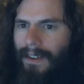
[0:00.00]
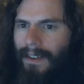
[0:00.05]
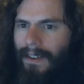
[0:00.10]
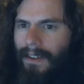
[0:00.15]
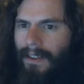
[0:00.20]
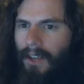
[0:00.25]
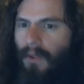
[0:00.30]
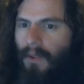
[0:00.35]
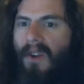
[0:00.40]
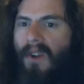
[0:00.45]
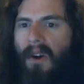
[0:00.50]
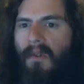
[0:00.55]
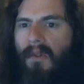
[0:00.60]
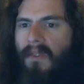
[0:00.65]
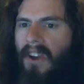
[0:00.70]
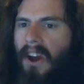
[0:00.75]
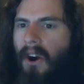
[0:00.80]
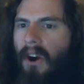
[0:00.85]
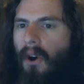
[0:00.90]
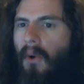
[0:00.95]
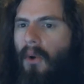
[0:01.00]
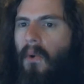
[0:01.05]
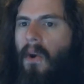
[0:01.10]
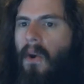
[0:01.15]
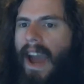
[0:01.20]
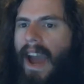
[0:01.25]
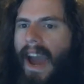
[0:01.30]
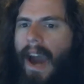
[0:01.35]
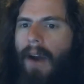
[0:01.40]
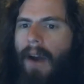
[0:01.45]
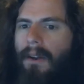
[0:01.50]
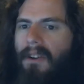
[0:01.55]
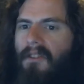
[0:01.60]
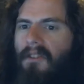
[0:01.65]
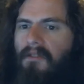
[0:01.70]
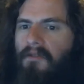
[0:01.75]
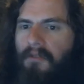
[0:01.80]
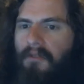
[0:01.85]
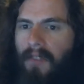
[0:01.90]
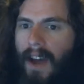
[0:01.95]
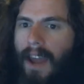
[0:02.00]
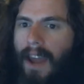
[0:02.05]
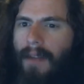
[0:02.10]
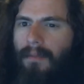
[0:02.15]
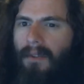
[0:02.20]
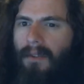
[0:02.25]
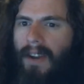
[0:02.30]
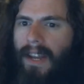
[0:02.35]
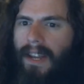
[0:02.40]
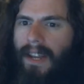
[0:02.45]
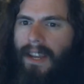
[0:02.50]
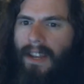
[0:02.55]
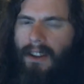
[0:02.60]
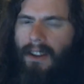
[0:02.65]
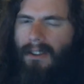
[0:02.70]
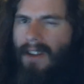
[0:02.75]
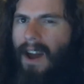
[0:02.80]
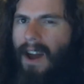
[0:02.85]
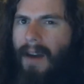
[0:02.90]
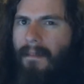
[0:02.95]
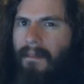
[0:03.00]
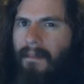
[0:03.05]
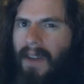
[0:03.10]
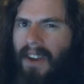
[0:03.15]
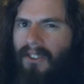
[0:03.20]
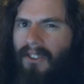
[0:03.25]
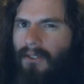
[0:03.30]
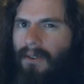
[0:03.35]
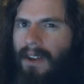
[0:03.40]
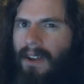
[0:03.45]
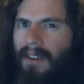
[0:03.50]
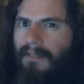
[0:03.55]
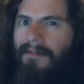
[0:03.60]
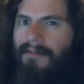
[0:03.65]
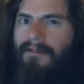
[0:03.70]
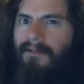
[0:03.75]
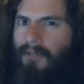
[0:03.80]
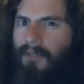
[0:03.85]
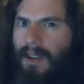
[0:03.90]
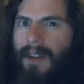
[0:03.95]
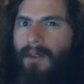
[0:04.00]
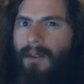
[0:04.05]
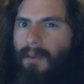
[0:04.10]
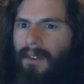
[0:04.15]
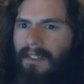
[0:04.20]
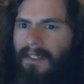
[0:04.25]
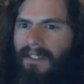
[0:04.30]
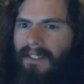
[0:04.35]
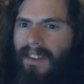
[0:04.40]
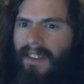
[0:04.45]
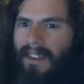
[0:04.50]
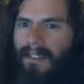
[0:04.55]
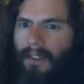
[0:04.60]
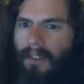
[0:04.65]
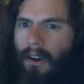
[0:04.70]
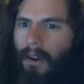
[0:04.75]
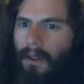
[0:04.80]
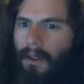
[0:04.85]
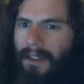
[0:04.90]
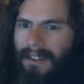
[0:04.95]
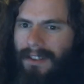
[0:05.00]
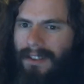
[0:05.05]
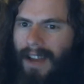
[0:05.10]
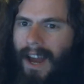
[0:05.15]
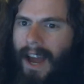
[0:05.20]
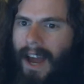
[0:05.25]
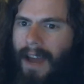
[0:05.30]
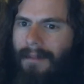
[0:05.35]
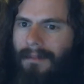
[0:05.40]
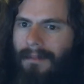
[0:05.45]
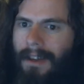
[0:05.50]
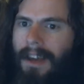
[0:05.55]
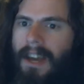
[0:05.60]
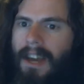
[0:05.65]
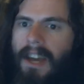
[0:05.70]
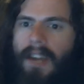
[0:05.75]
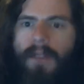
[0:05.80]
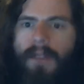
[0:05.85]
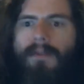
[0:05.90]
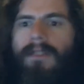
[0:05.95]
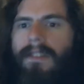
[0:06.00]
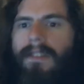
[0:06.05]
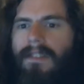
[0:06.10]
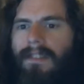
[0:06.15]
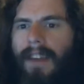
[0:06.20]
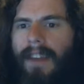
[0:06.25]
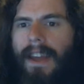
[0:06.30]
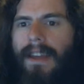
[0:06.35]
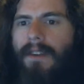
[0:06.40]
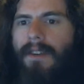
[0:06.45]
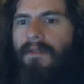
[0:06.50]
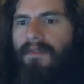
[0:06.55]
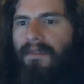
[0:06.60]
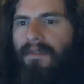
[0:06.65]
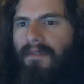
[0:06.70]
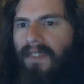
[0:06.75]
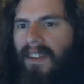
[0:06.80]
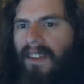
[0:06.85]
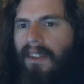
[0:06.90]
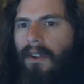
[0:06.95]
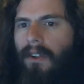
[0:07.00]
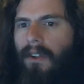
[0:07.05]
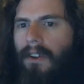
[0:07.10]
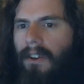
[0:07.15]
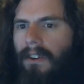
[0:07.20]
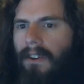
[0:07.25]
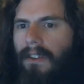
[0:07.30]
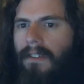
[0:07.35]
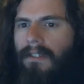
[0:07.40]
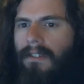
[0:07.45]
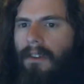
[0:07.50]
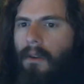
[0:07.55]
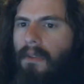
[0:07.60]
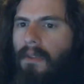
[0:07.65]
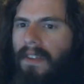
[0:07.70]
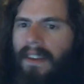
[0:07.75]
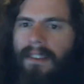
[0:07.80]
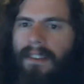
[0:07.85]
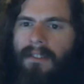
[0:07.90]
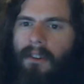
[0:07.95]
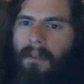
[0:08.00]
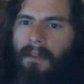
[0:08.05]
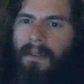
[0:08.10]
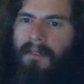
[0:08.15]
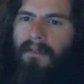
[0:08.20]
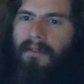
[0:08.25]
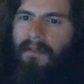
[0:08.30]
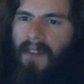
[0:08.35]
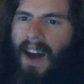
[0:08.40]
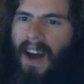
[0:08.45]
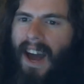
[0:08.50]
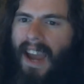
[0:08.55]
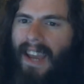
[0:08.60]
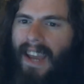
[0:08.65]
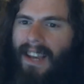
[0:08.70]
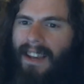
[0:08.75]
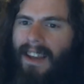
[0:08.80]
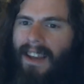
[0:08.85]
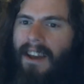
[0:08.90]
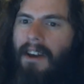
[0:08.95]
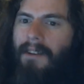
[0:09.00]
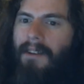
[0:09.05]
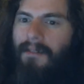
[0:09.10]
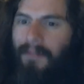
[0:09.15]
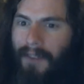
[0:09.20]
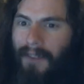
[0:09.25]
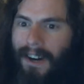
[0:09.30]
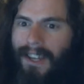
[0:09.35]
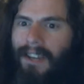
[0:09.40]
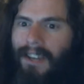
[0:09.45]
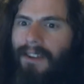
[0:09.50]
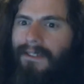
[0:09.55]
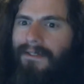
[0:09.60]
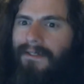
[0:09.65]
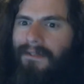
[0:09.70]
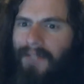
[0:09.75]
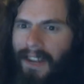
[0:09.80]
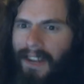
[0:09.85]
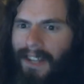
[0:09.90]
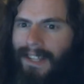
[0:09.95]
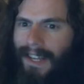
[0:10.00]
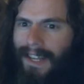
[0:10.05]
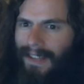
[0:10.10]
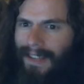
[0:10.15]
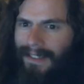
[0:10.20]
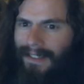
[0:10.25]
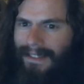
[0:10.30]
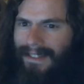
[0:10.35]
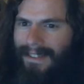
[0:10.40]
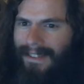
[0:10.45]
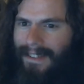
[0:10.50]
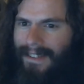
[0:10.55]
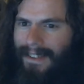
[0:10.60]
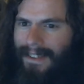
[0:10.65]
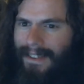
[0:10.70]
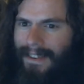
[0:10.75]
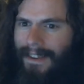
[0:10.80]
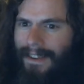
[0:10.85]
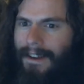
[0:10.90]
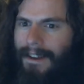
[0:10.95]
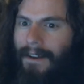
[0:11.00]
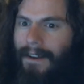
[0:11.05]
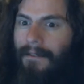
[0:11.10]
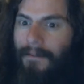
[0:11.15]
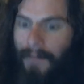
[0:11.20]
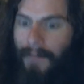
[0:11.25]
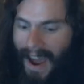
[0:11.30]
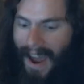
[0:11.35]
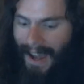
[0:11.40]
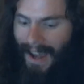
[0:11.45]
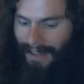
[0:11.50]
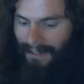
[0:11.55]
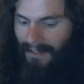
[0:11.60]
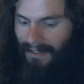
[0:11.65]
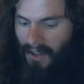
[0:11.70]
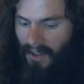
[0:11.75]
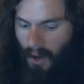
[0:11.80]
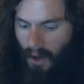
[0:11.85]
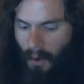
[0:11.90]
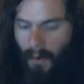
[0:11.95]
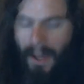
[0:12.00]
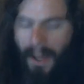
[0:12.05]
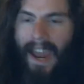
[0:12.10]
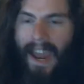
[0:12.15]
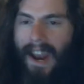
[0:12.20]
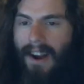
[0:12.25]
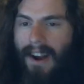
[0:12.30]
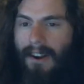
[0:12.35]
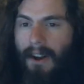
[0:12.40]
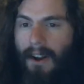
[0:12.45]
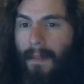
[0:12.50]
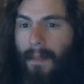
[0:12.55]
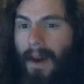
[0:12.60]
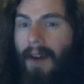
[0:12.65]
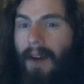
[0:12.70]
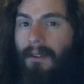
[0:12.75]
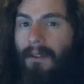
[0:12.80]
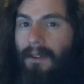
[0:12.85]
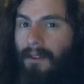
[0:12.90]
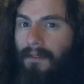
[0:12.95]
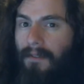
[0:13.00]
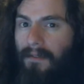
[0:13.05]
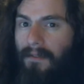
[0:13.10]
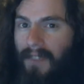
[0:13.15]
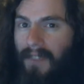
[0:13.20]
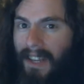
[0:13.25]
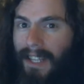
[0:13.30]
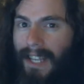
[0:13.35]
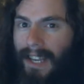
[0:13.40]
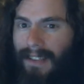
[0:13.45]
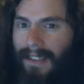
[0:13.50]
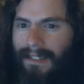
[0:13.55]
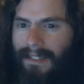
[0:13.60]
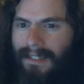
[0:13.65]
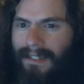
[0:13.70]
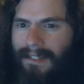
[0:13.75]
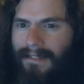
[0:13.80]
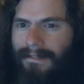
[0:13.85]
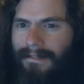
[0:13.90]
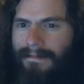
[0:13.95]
You don't know how you're vibrating. You're not measuring frequencies all the time. You just say you feel good, so things will be fine. Fuck your feelings. Facts don't care about your feelings.